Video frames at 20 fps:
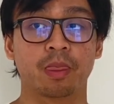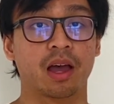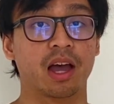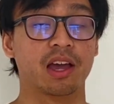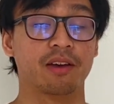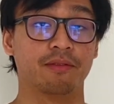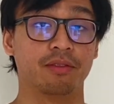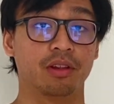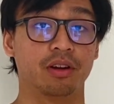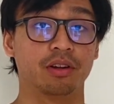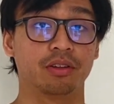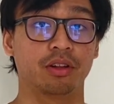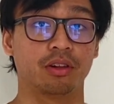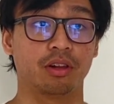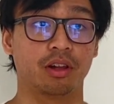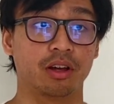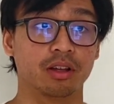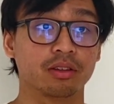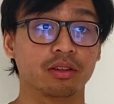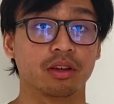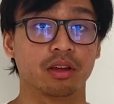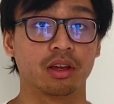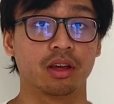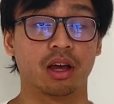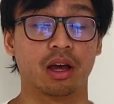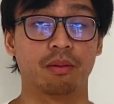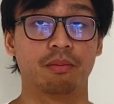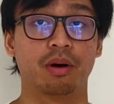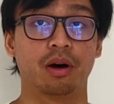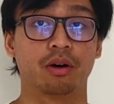I have learned a lot
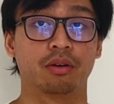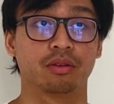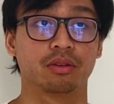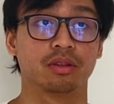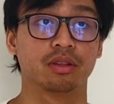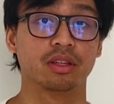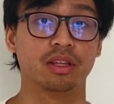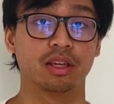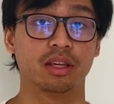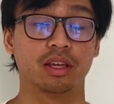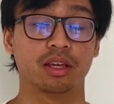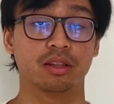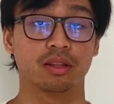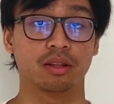about the